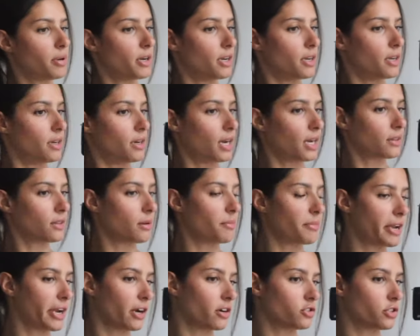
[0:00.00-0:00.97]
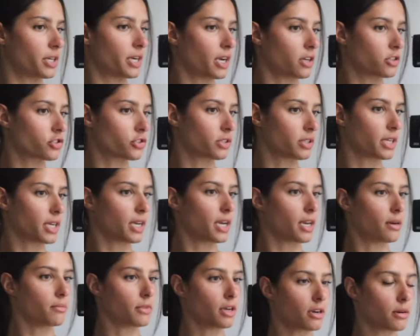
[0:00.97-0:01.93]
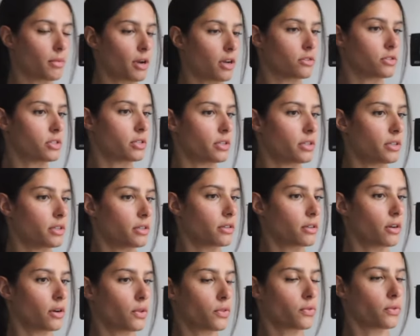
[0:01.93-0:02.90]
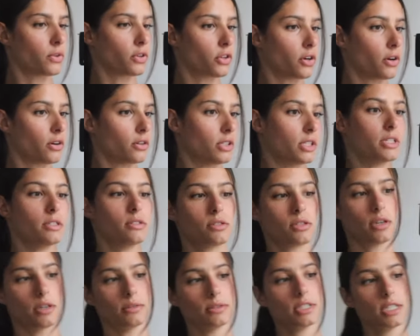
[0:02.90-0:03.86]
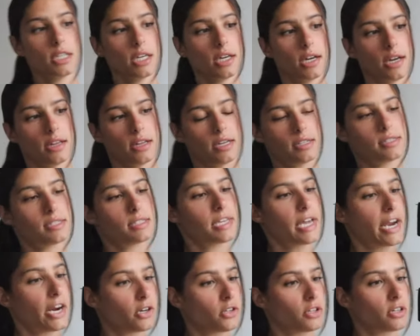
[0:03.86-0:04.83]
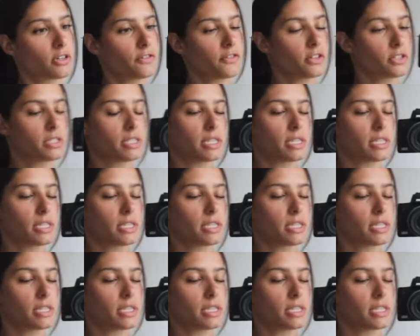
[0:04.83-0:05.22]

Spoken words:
but I let my hair dry naturally and I'm not about to go through and curl it. So that's the hair look for